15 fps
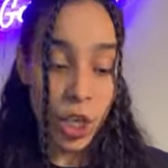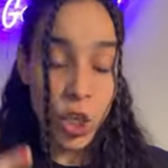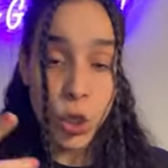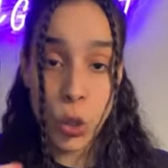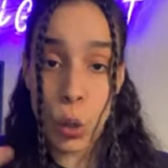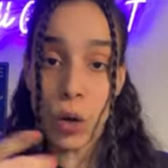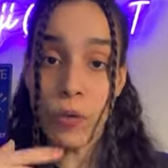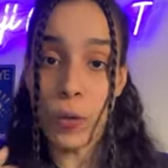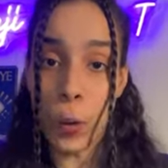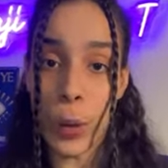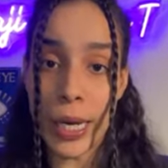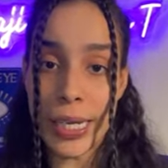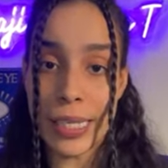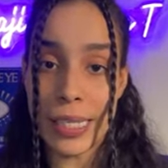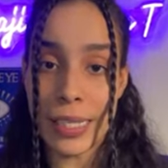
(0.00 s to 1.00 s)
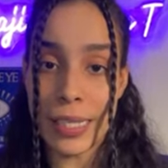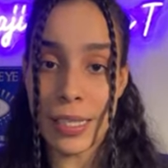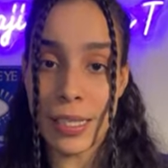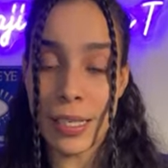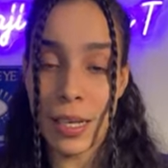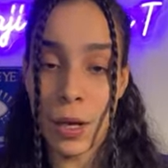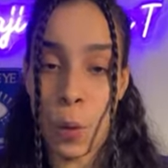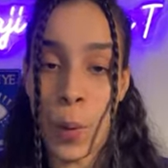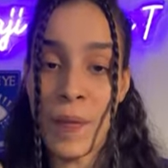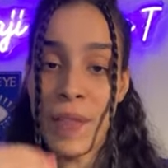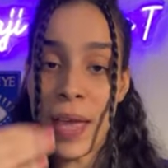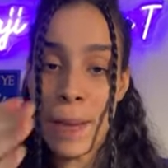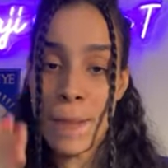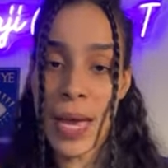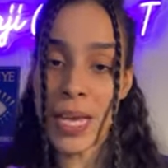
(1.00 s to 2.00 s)
Your voice, when
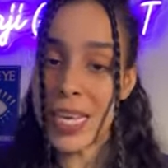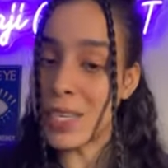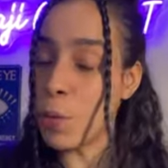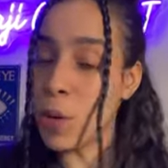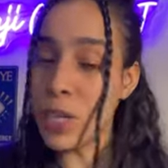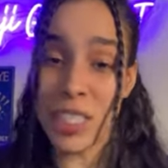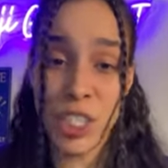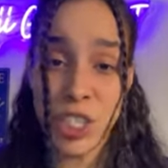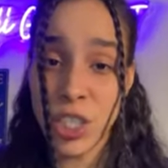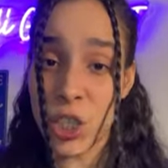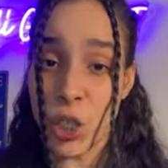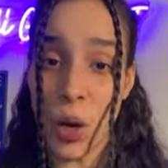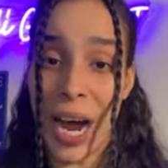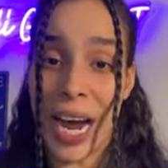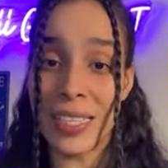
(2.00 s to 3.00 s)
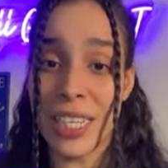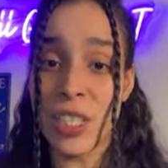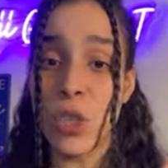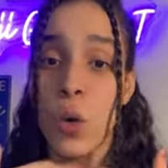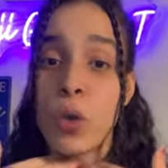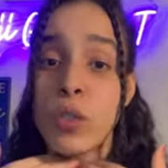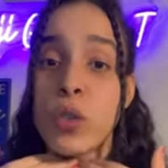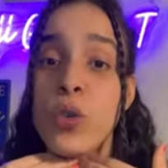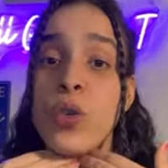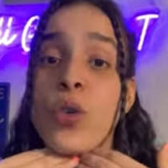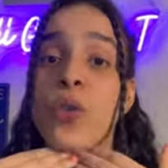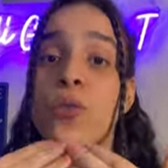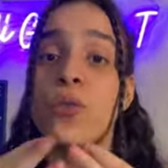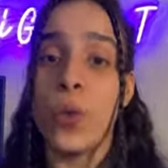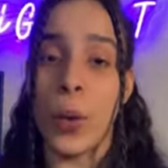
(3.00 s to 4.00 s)
they met, it wasn't just your eyes, it's also
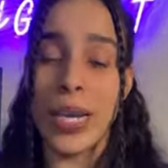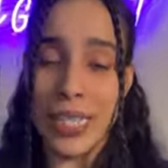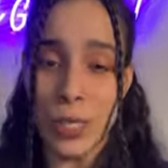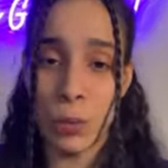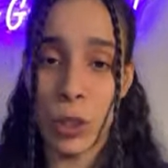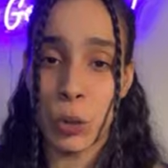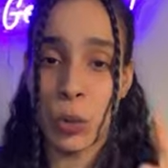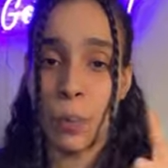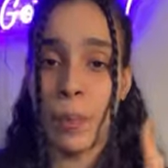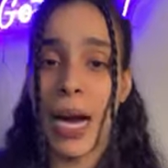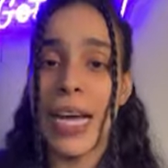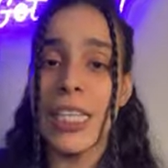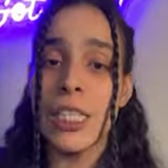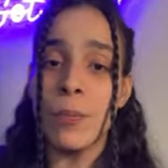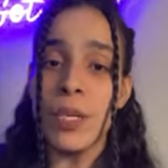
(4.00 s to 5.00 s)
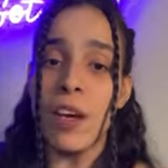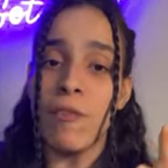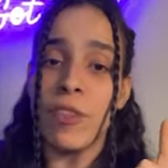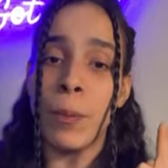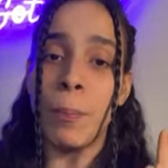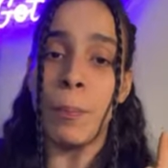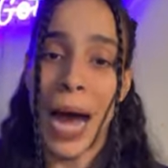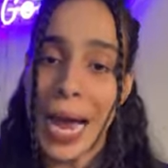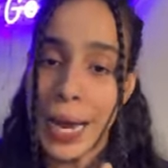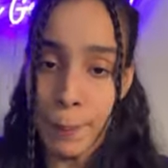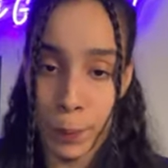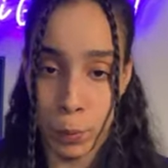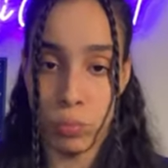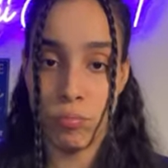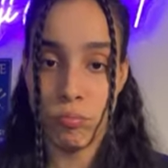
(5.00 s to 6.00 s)
your voice, which reminds me of the
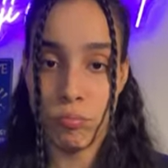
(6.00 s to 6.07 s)
Bible.